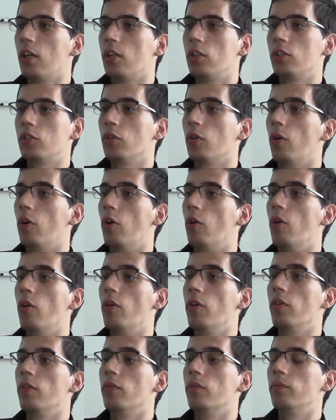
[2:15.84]
so
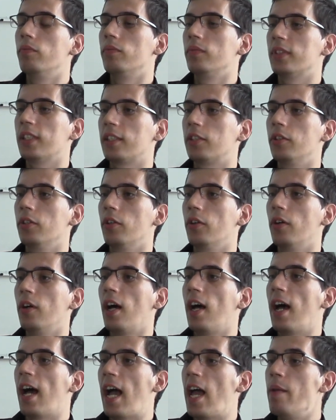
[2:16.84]
uh, that uh,
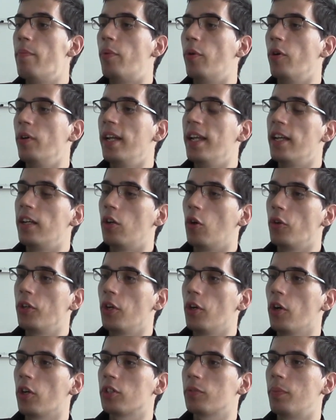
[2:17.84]
help
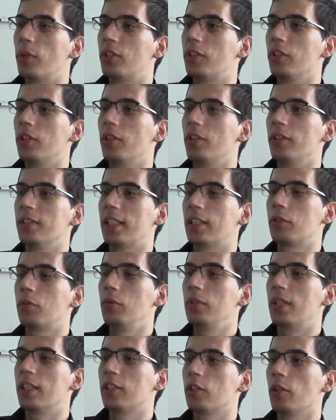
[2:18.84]
lawyers, but uh, that
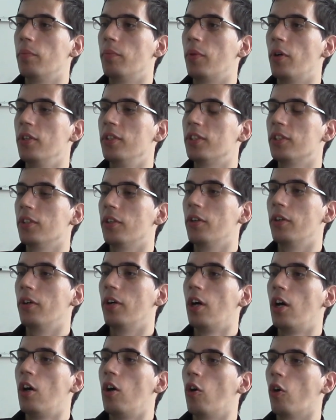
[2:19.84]
could at some point uh,
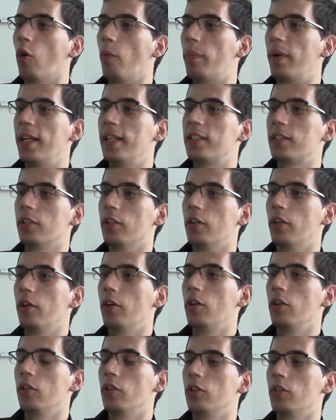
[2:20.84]
replace
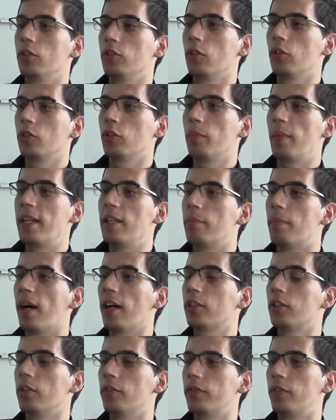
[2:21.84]
uh, the, the main
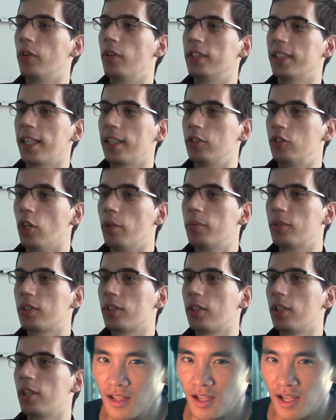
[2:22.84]
part of uh, their
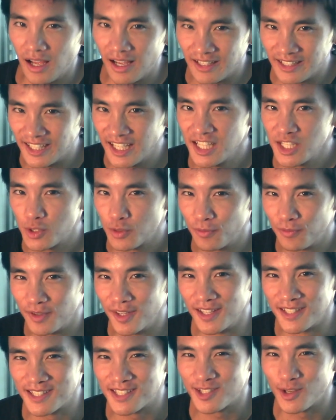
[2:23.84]
jobs. I guess you've
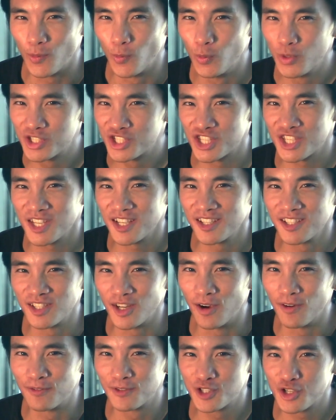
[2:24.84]
guessed which side
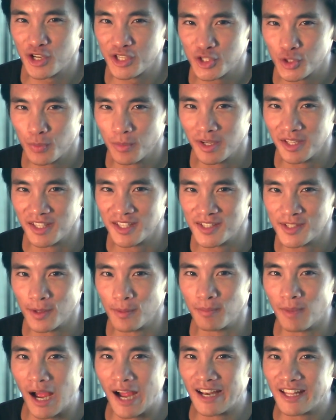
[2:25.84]
of
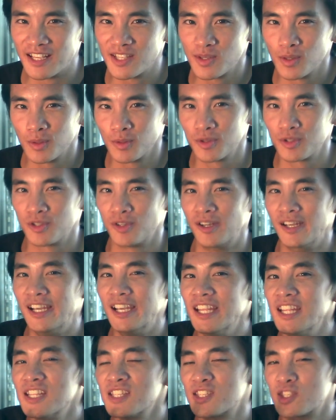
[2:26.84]
transhumanism Alexandre
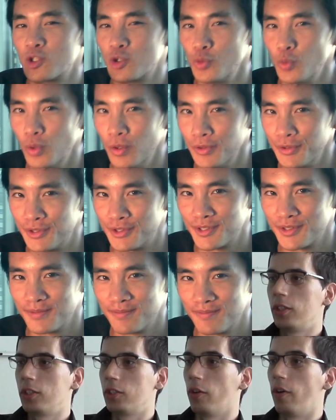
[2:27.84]
leans towards.
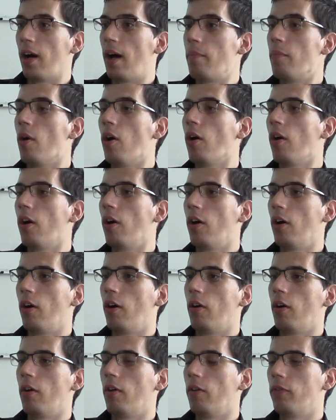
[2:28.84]
So I'm more
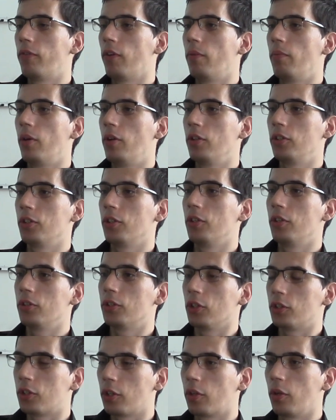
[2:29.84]
uh, from uh, the,
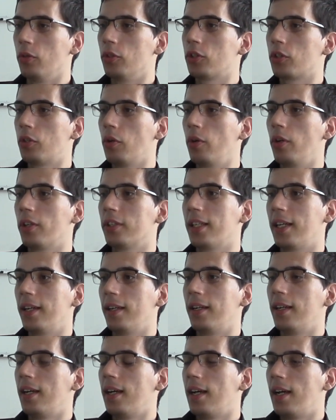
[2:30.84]
the second school, and
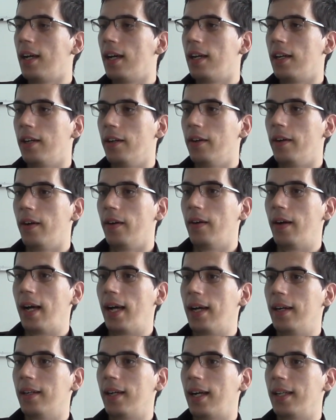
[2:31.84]
uh,
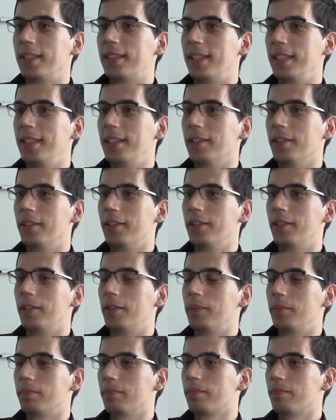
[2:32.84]
uh, I think
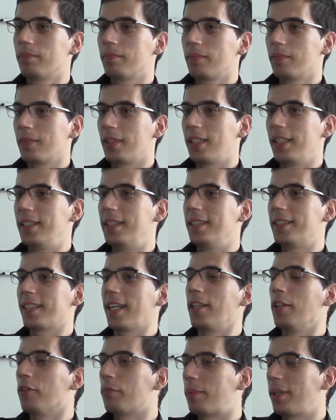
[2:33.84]
uh, it is
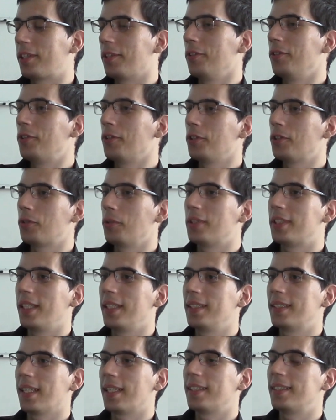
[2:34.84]
kind of pretentious to
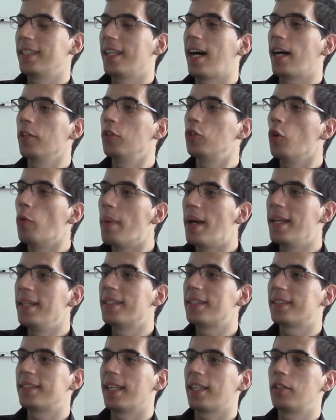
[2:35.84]
think that there are
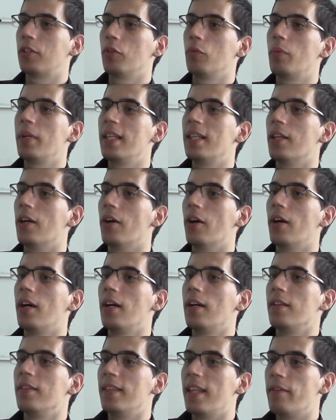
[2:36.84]
domains that will uh,
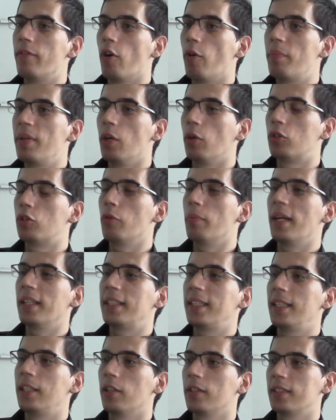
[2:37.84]
never be
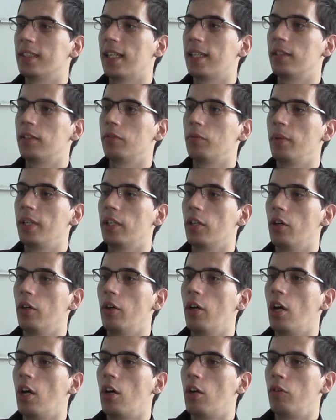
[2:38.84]
automated and that will
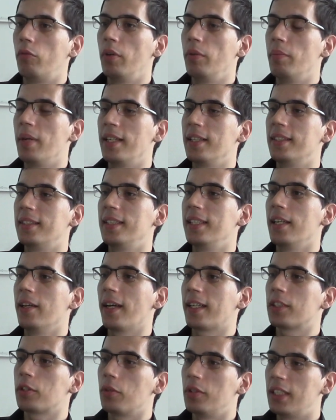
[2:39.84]
uh, remain the
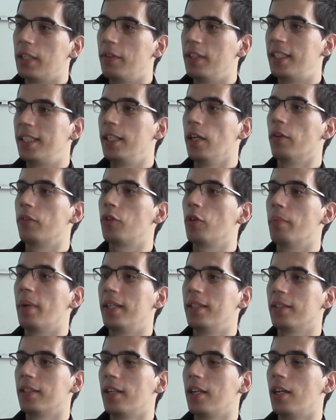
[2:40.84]
exclusivity of humans.